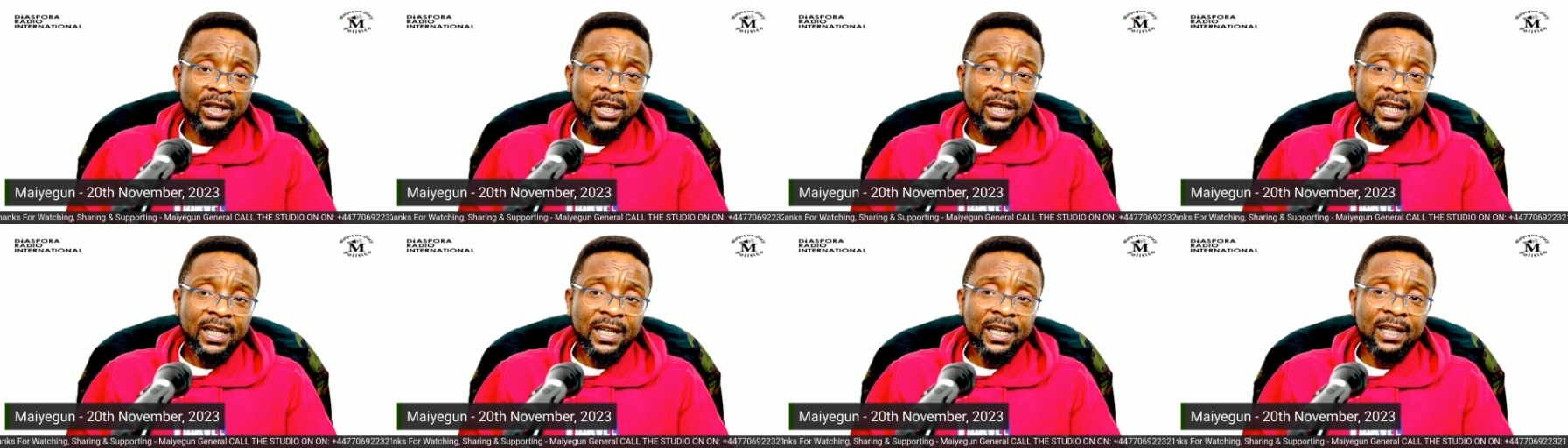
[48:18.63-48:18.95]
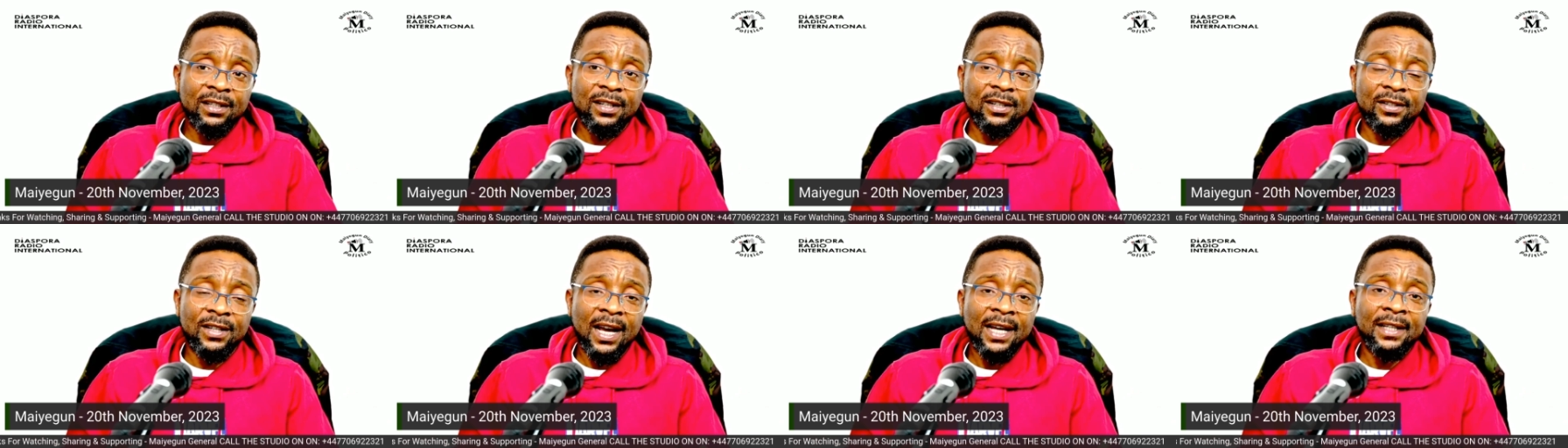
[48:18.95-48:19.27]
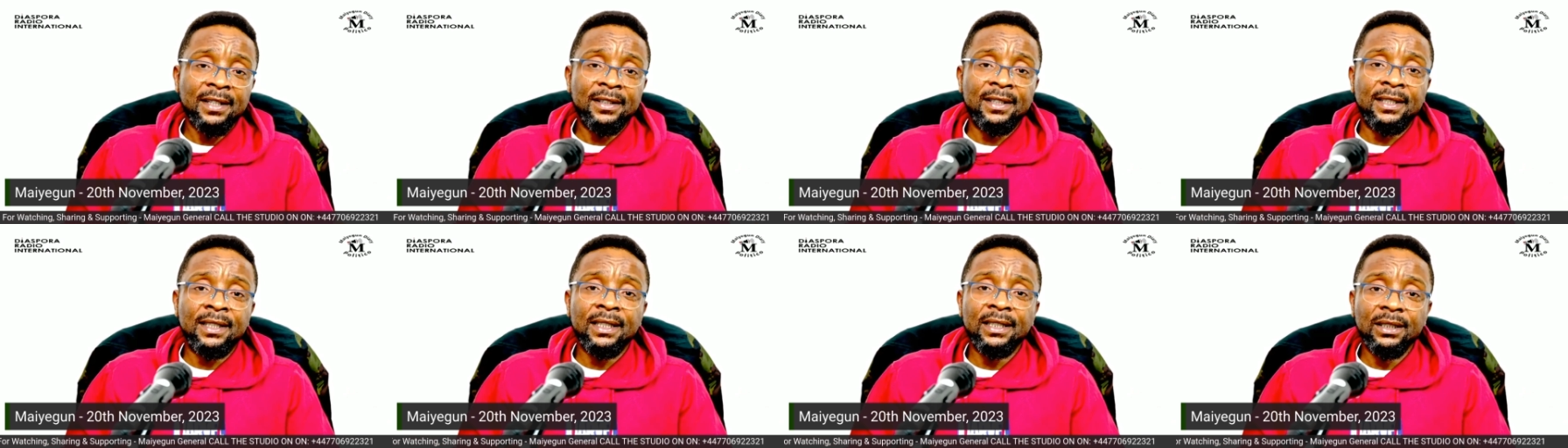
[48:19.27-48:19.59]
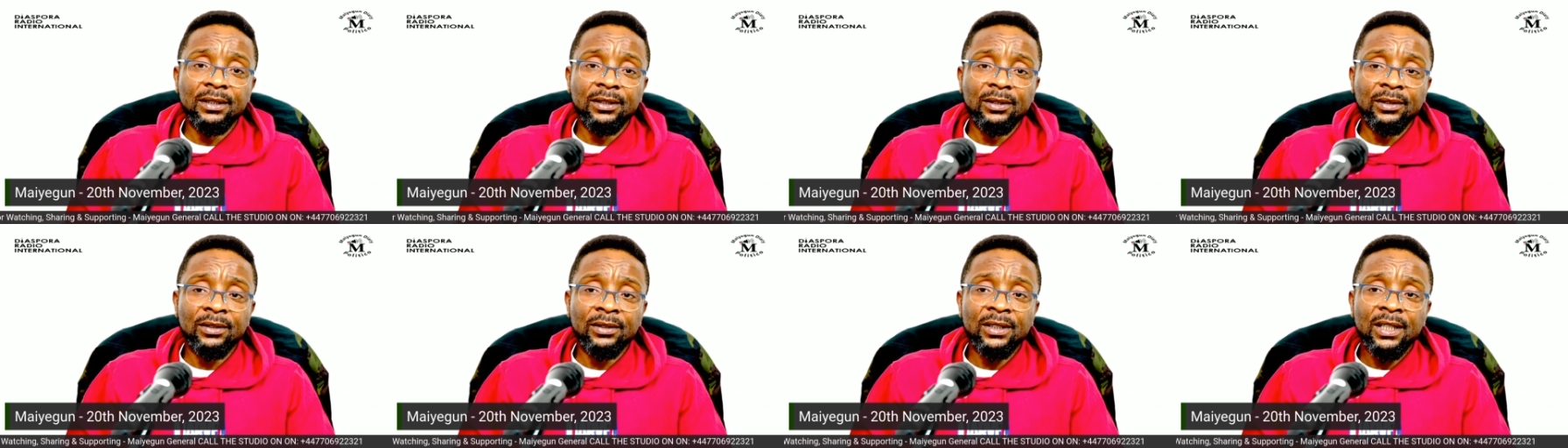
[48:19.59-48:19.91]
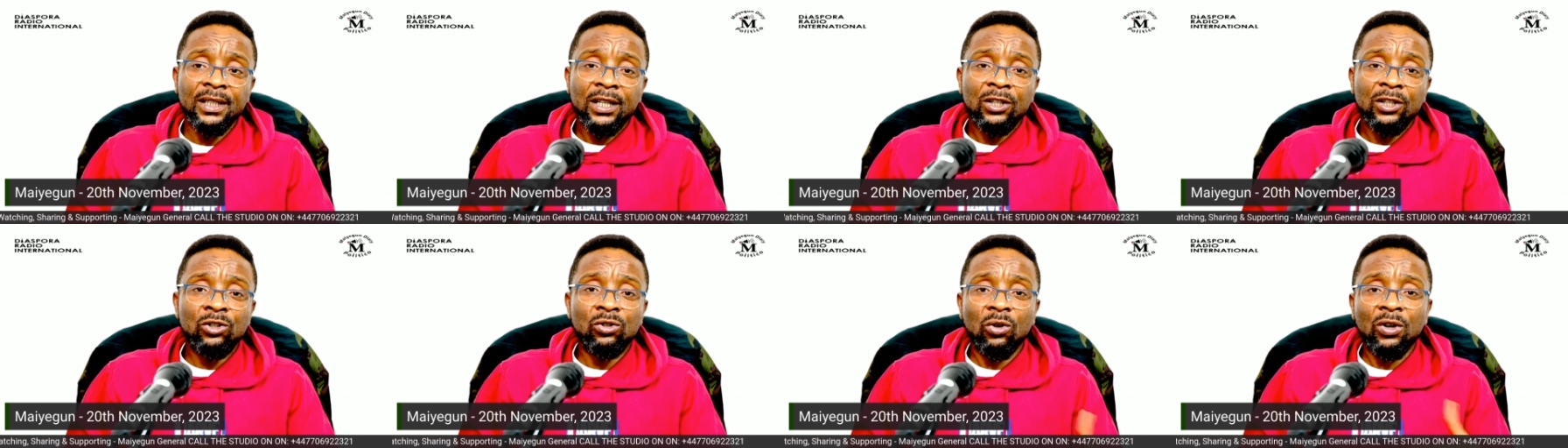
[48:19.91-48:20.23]
it is ideal
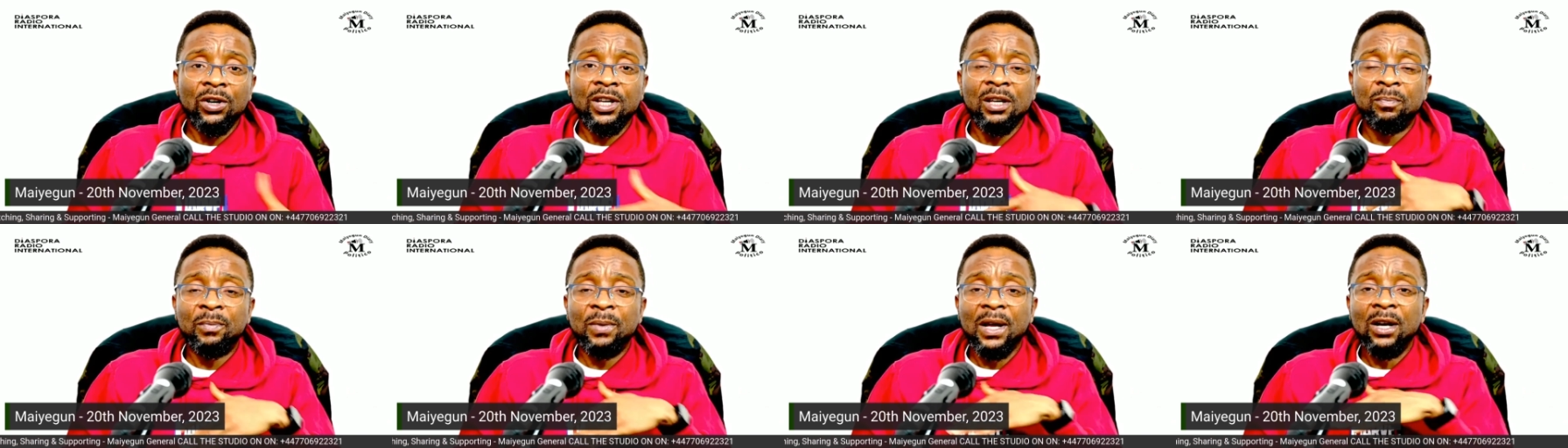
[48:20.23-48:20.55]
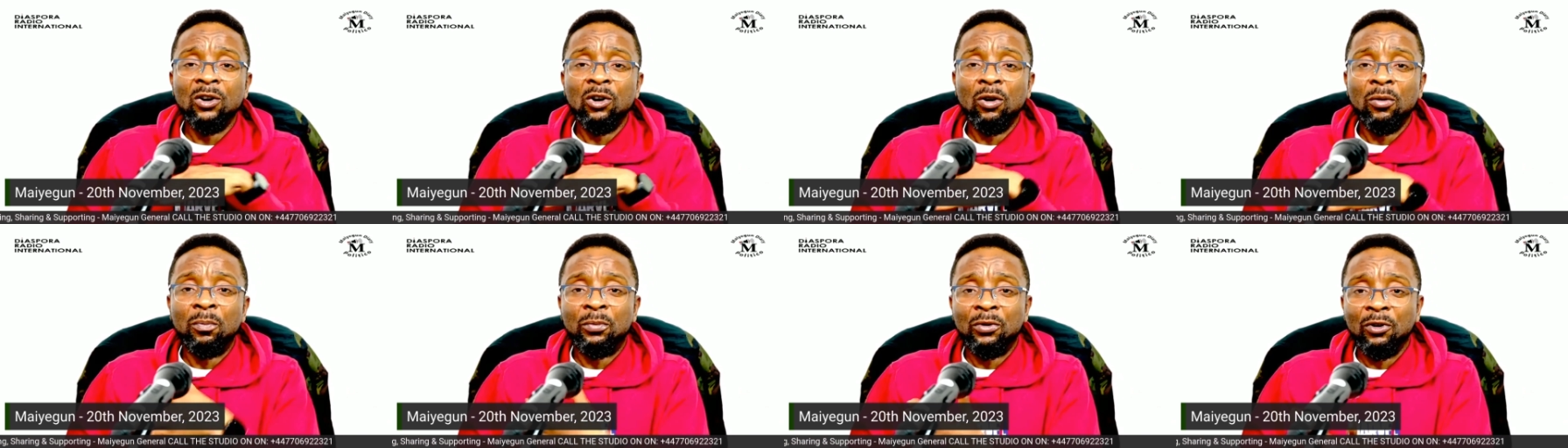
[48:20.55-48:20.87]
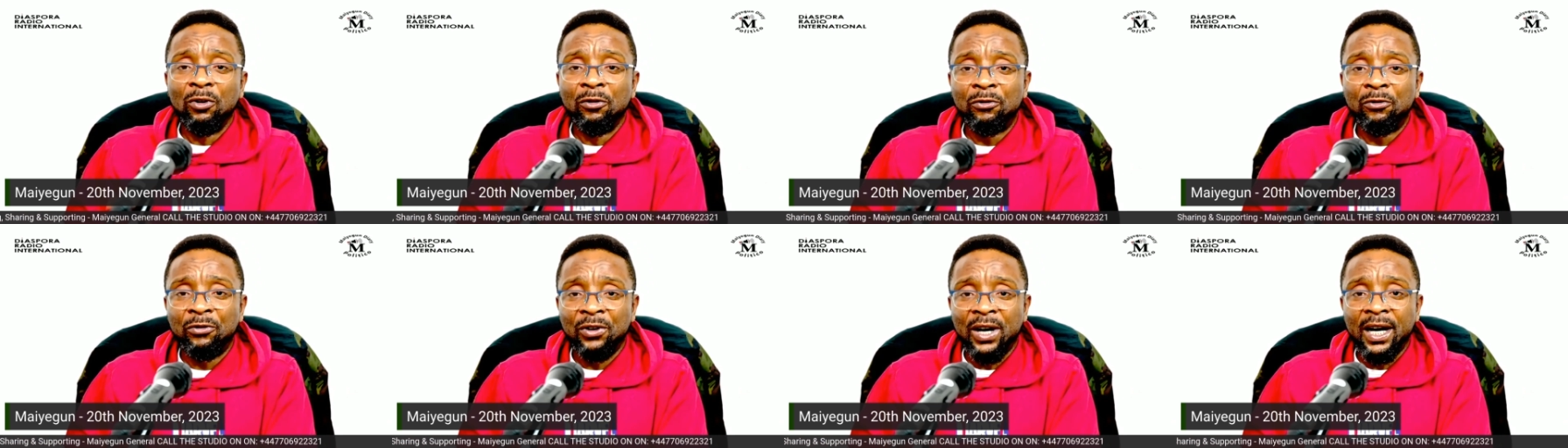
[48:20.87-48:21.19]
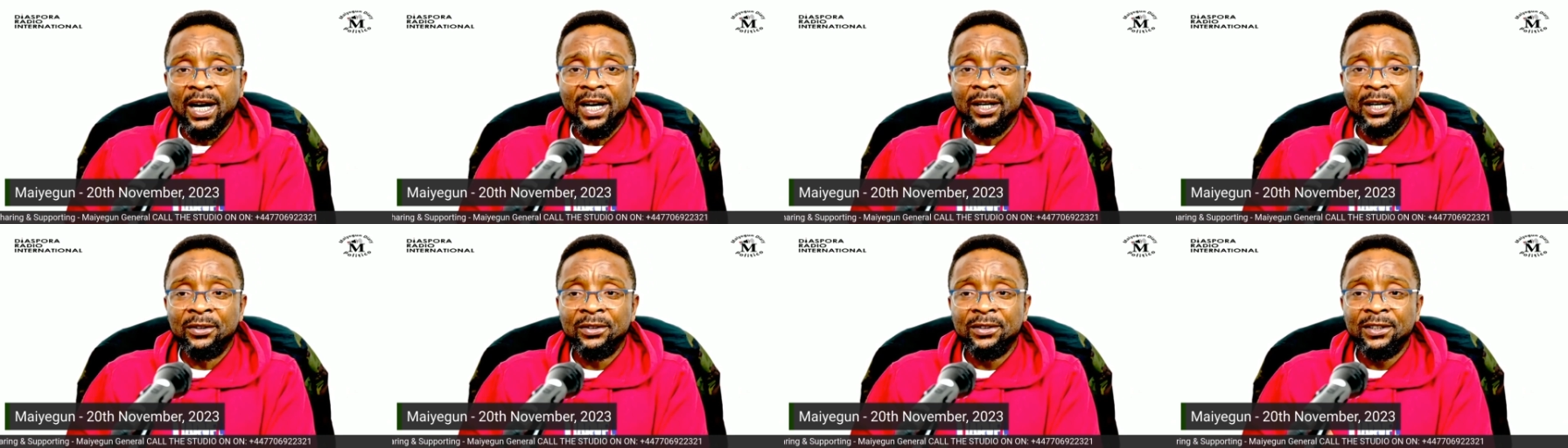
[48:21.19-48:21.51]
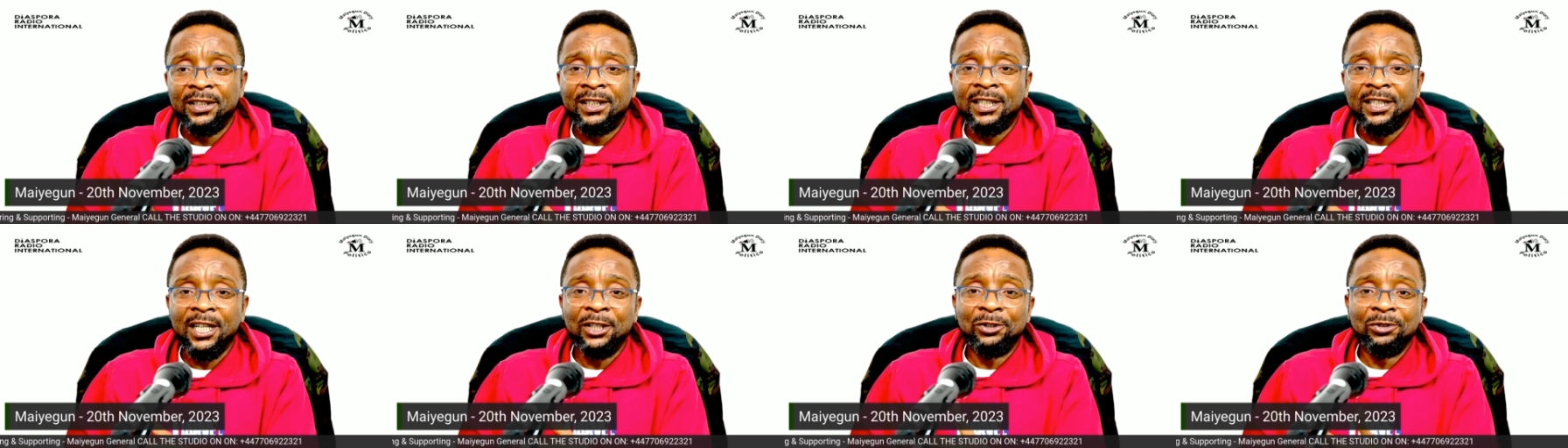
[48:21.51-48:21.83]
to keep a low profile.
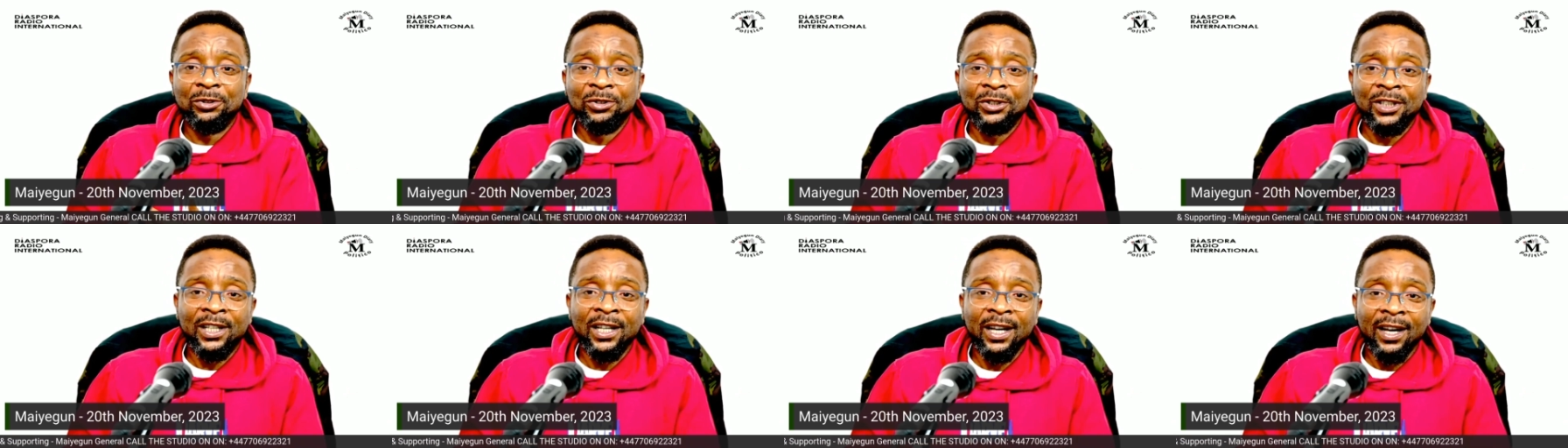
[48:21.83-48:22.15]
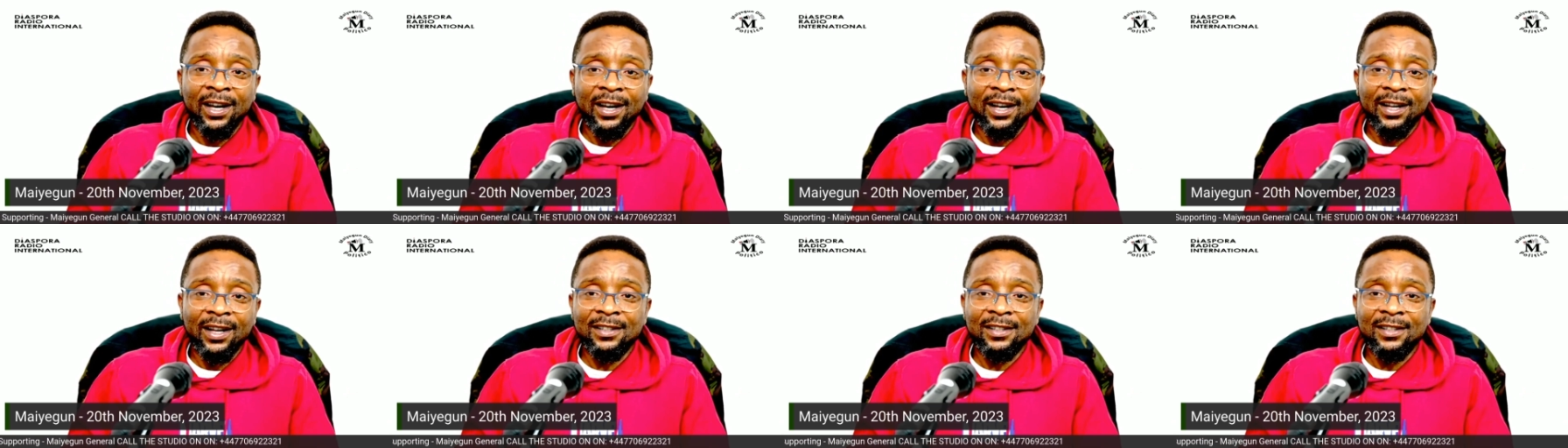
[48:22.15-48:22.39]
Share you get.